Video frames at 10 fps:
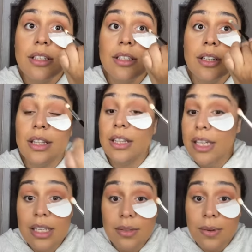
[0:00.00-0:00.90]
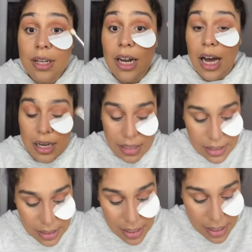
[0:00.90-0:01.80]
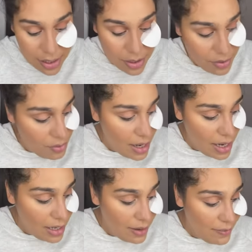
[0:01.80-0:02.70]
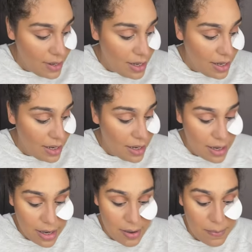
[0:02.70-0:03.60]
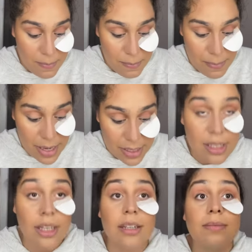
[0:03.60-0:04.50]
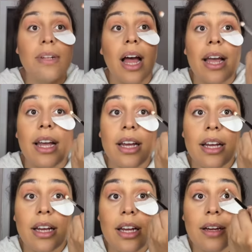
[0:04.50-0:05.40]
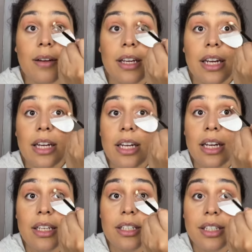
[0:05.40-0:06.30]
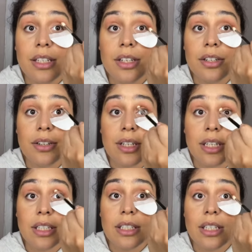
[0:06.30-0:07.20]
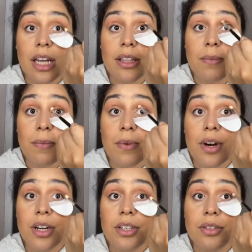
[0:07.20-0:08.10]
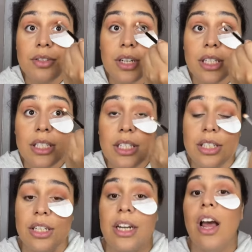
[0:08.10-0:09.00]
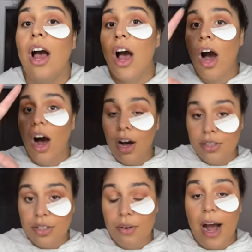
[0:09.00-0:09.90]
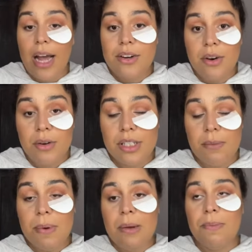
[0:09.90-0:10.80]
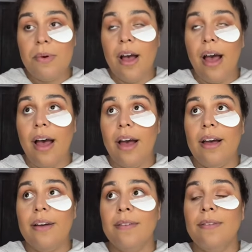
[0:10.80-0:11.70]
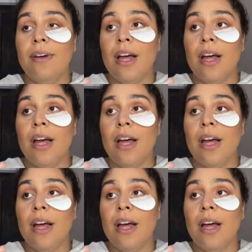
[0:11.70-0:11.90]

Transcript: So this one, honestly, you can't even mess up like getting into your crease. And the more you transition. Also, I know some people have